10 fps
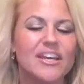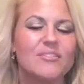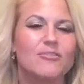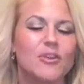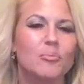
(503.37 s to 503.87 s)

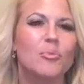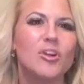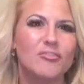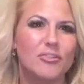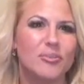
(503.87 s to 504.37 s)
For
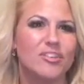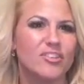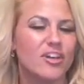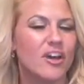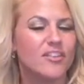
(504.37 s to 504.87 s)
more information
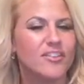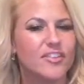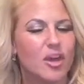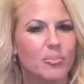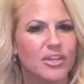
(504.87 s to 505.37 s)
on this
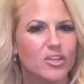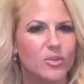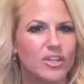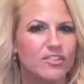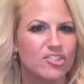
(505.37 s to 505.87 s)
topic, you
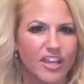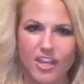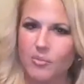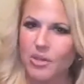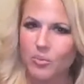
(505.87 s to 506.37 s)
can check
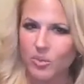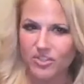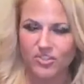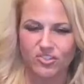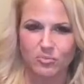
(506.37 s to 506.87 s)
out my
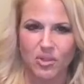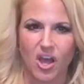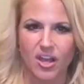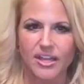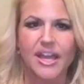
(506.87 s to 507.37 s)
research
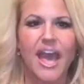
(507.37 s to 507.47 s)
blog